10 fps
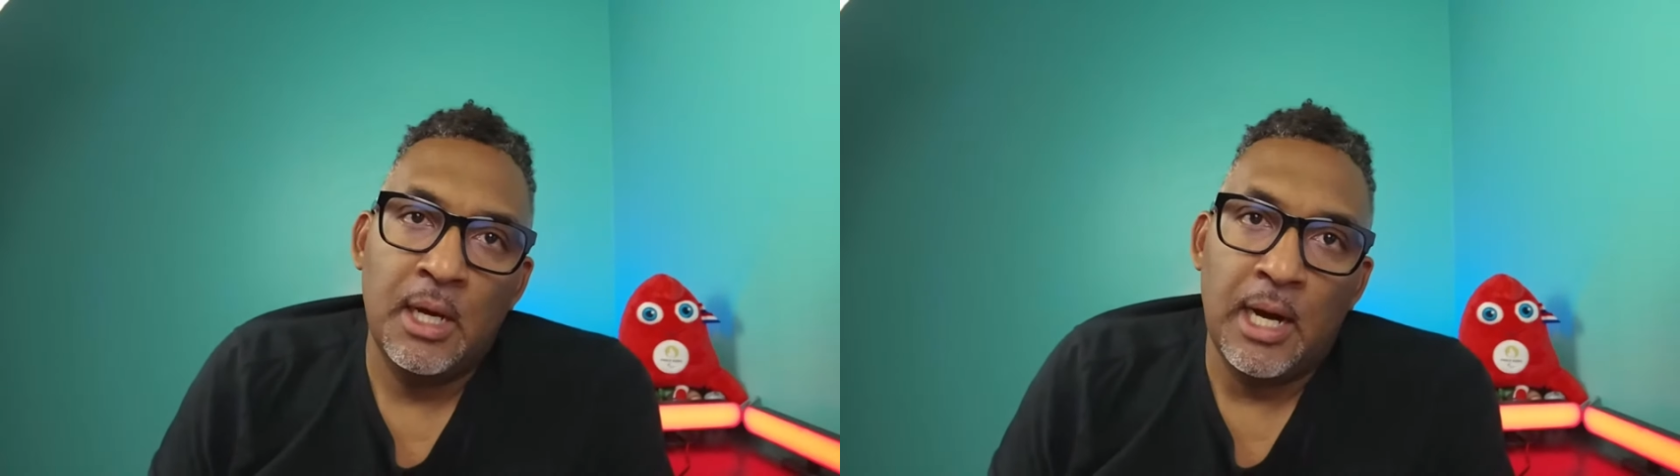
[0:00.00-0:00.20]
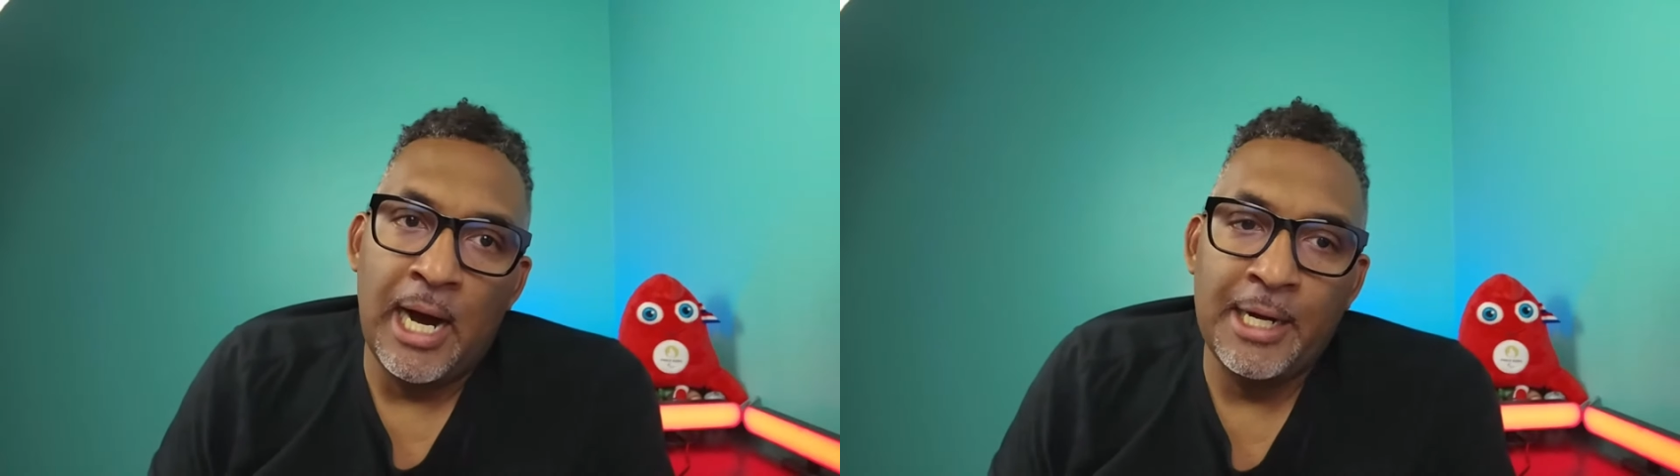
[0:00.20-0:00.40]

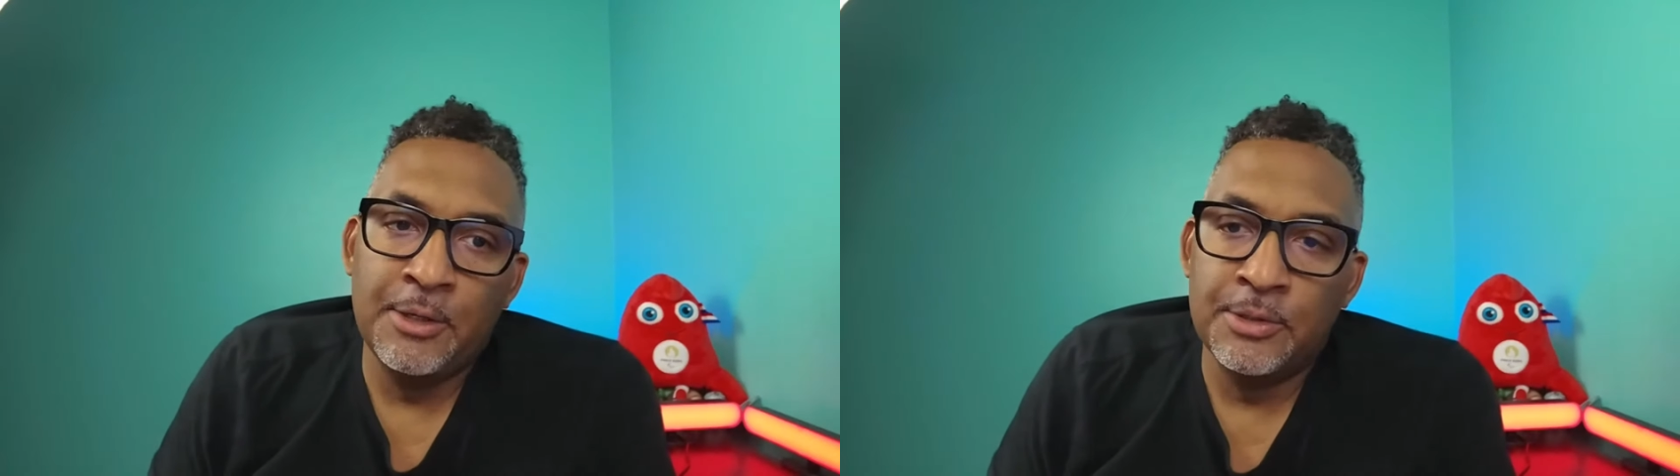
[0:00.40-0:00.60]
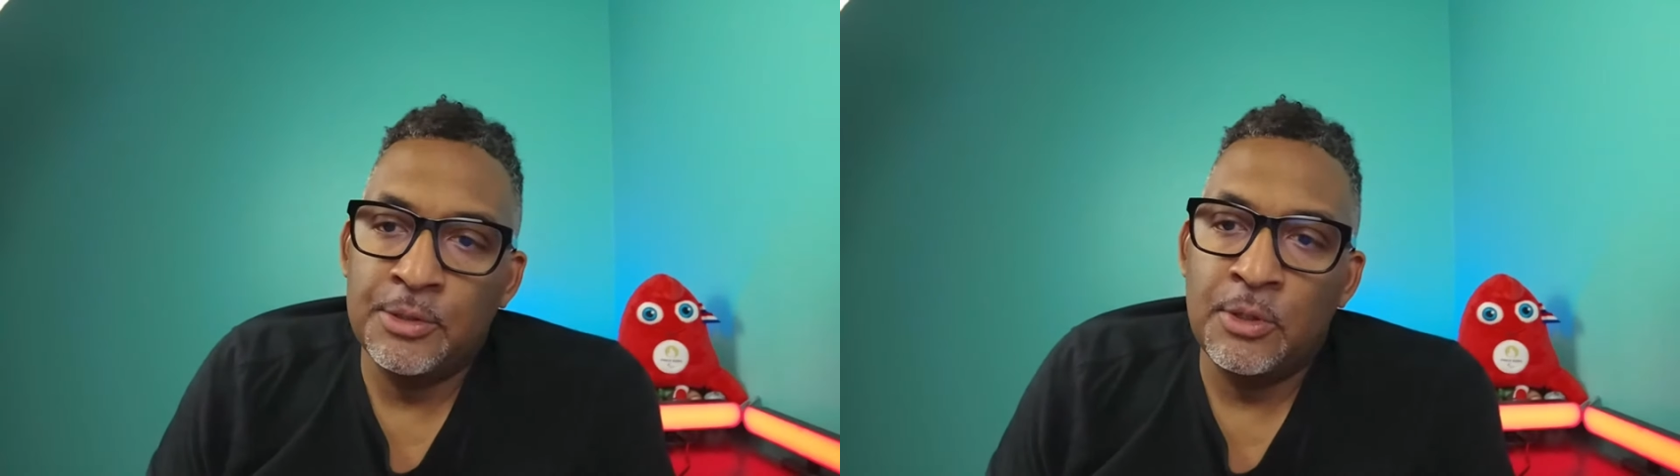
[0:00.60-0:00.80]
I
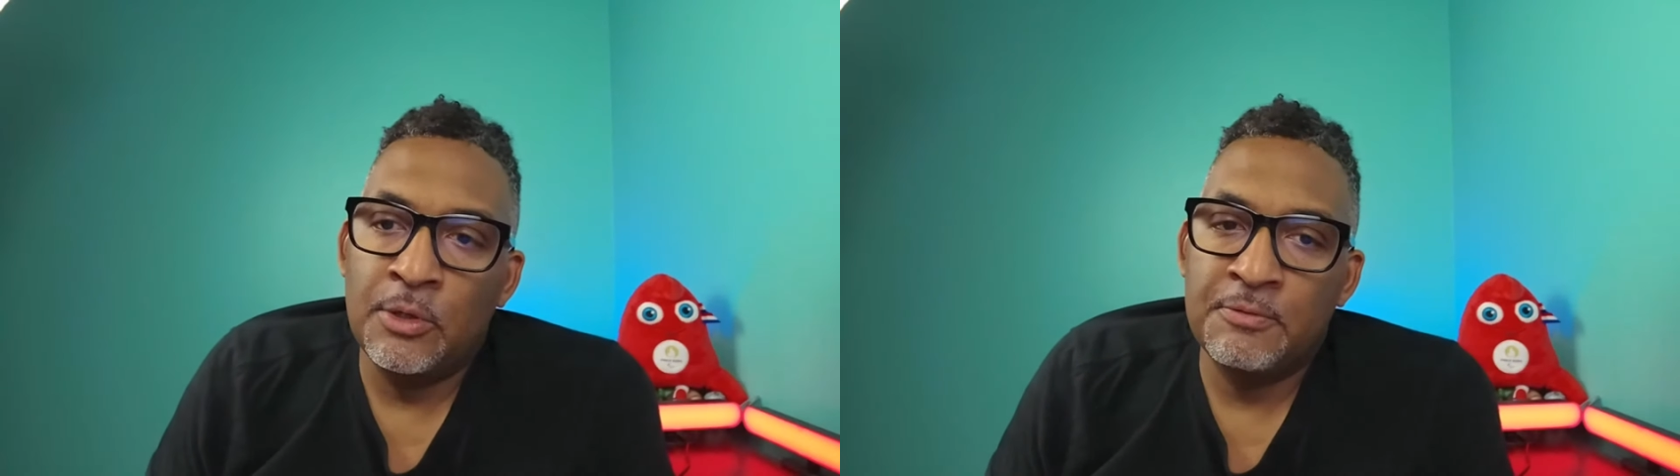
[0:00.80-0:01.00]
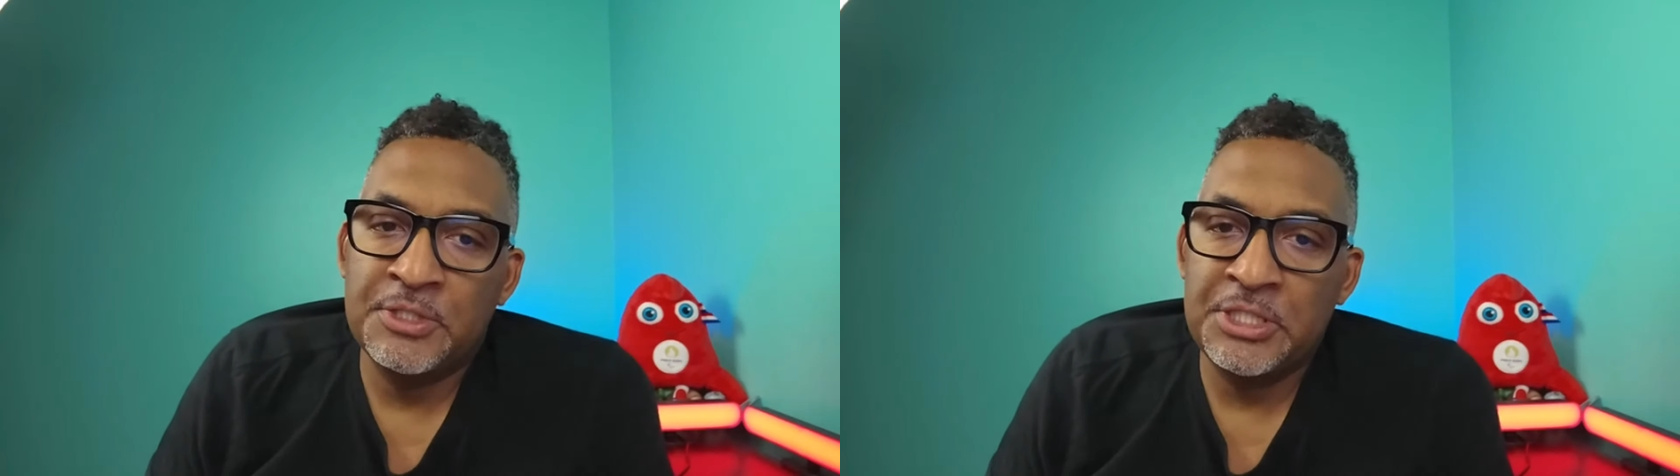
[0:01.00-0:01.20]
don't
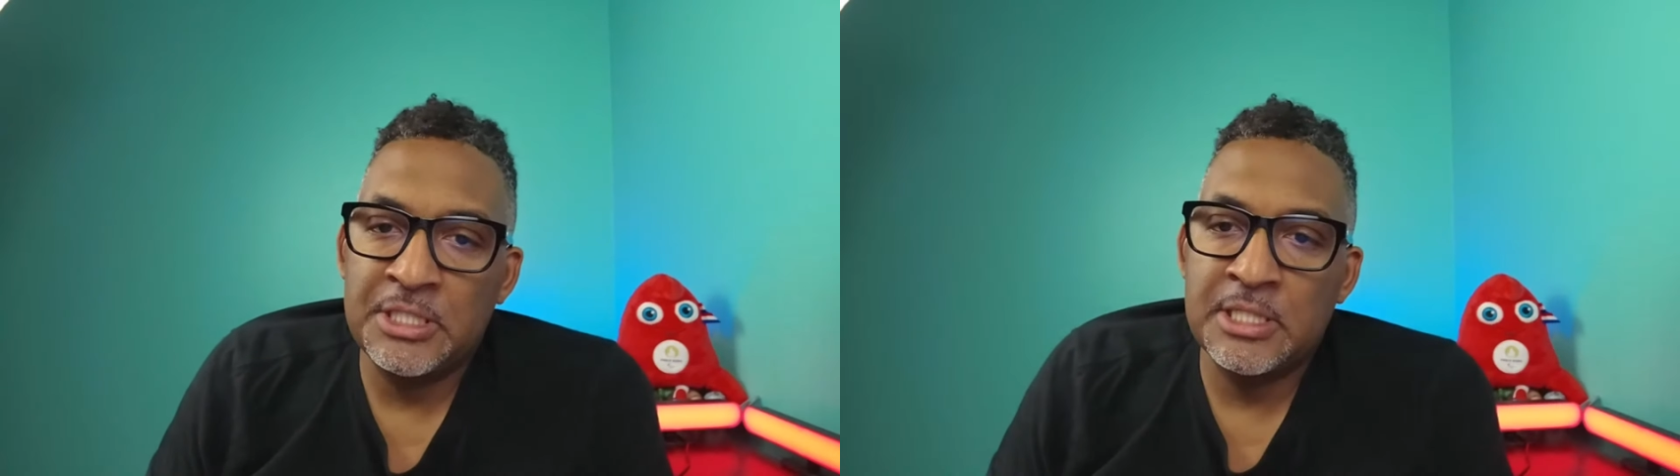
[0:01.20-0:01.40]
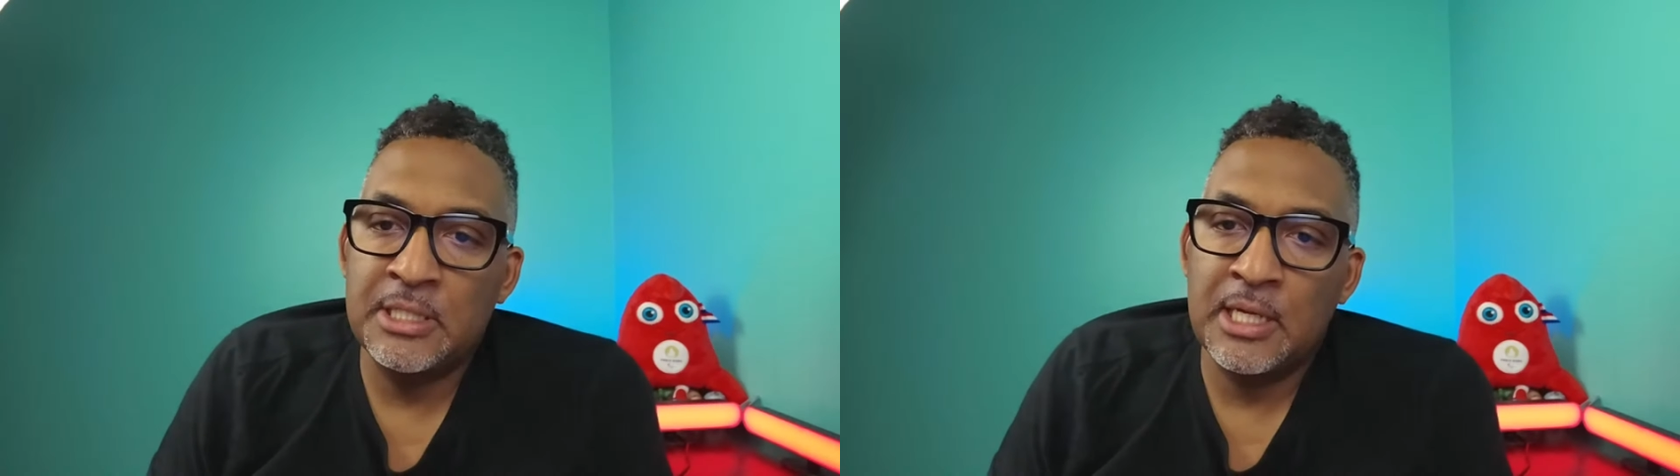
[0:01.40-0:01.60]
know if
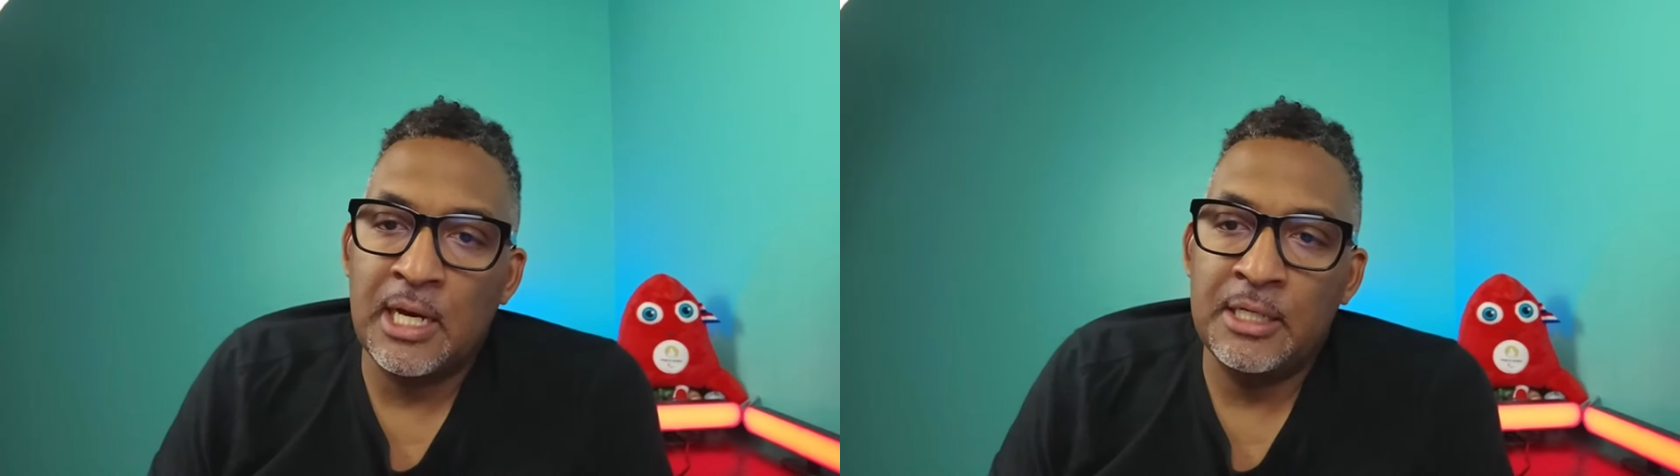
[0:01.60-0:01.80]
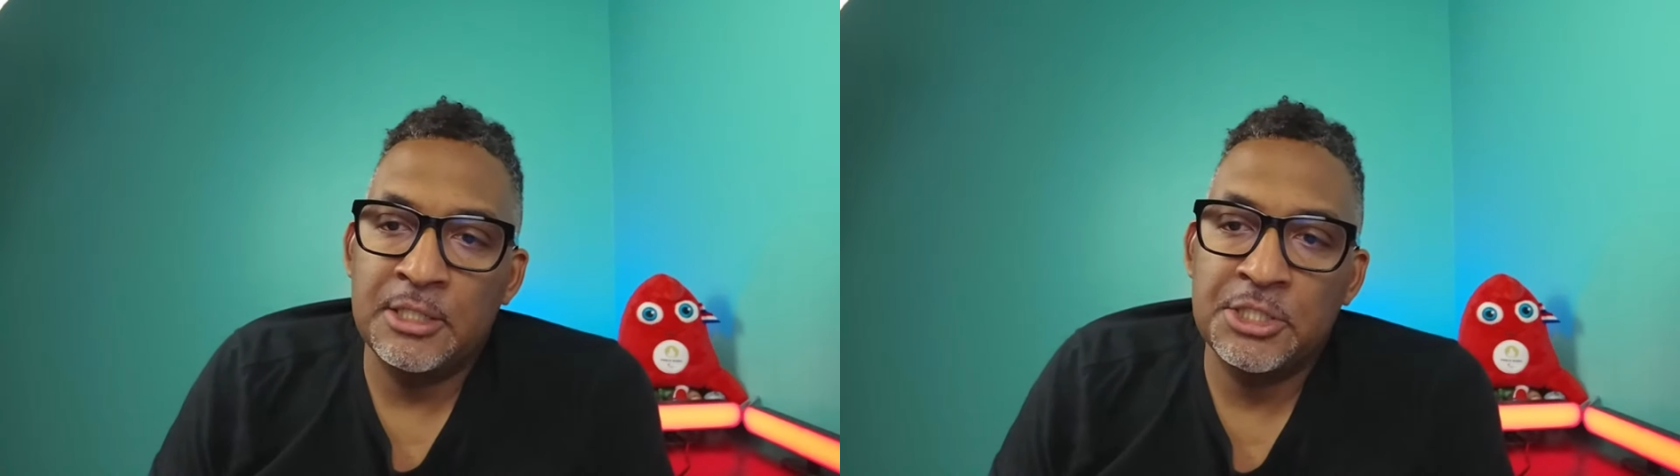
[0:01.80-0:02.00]
she's in the
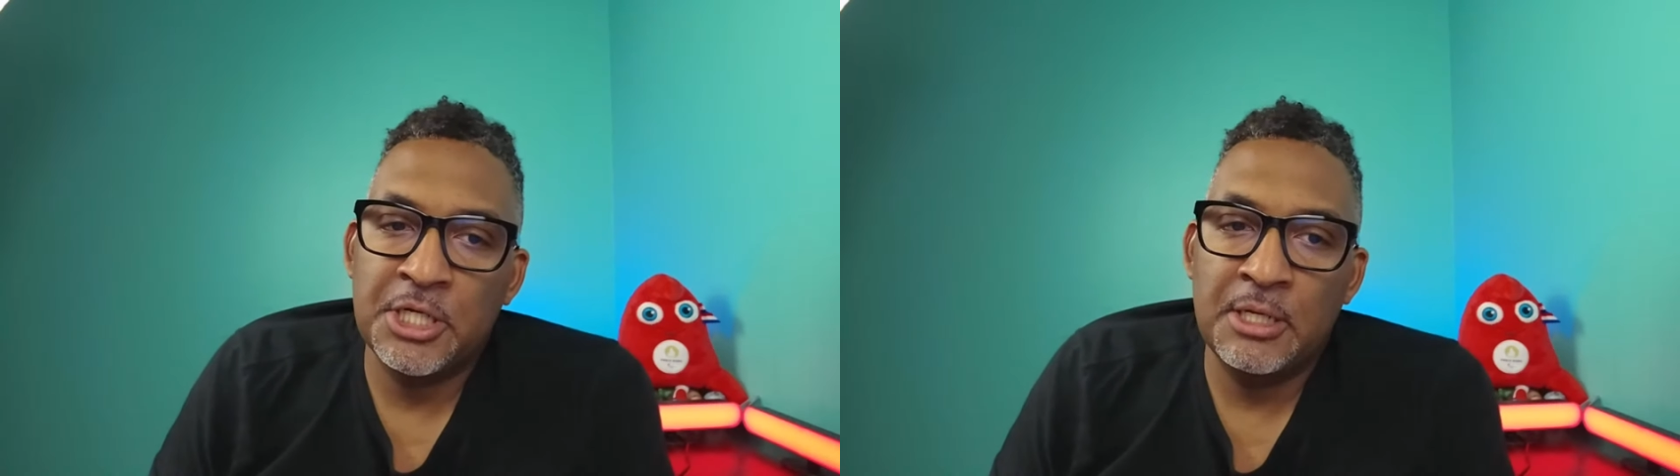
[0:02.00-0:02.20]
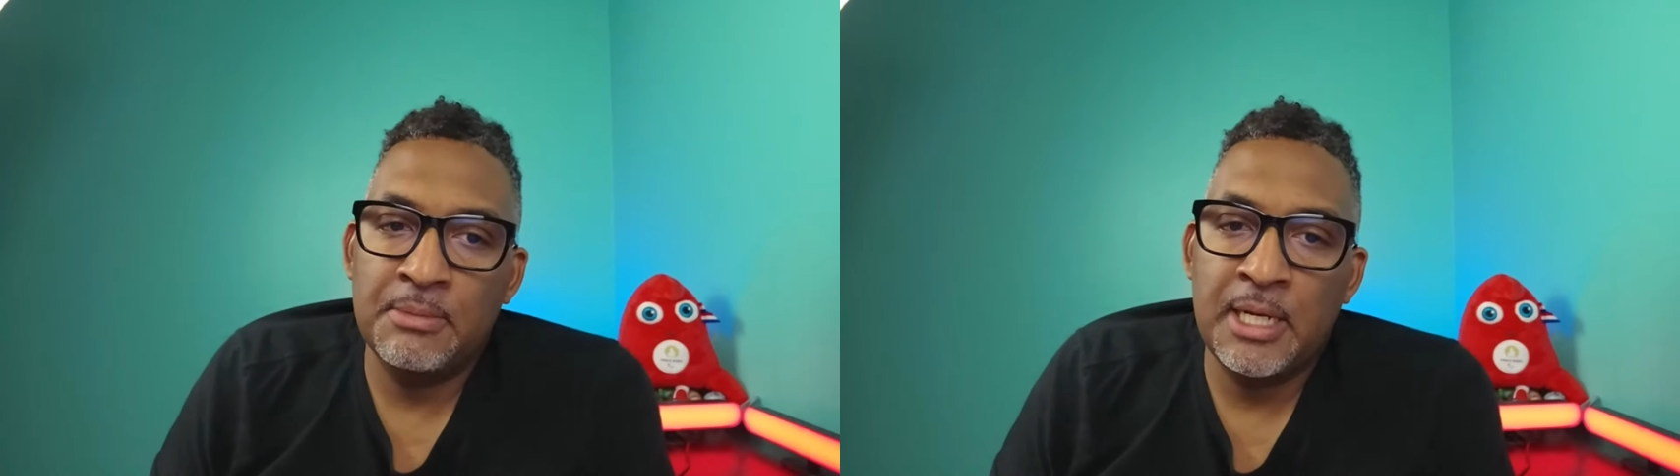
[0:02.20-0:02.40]
kind of shape